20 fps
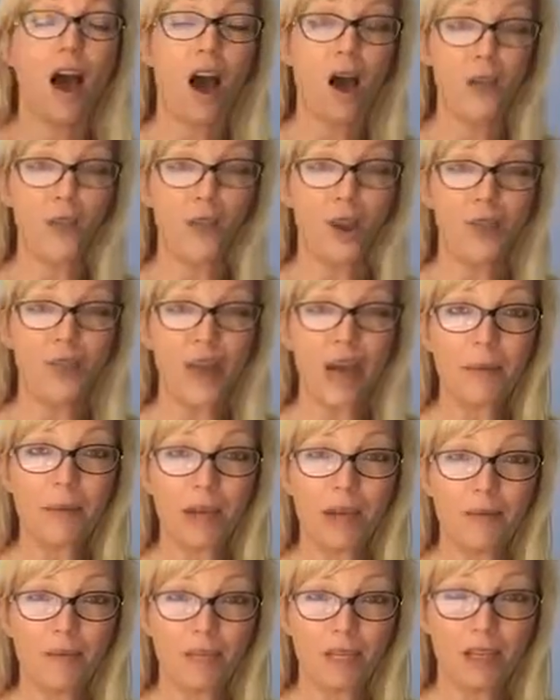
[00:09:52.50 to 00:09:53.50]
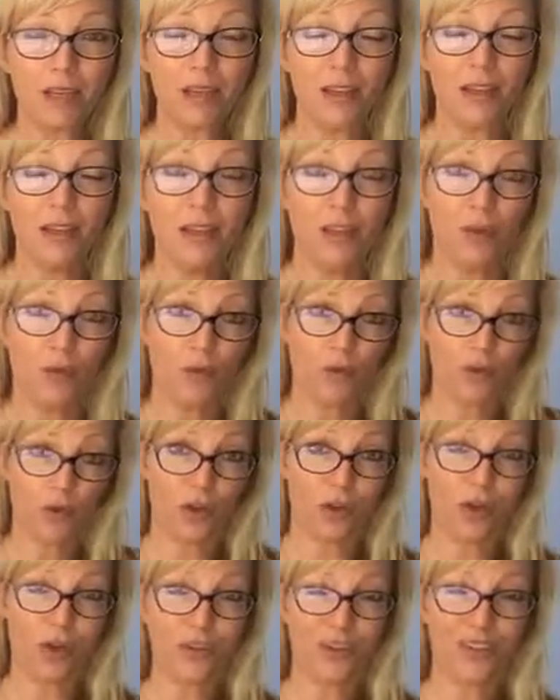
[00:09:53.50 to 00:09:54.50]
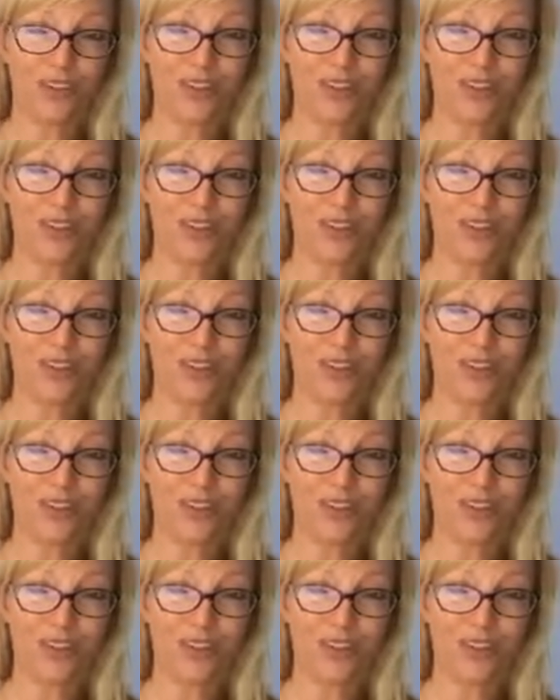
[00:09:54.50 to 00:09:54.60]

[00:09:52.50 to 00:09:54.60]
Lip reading: on what that might be for you.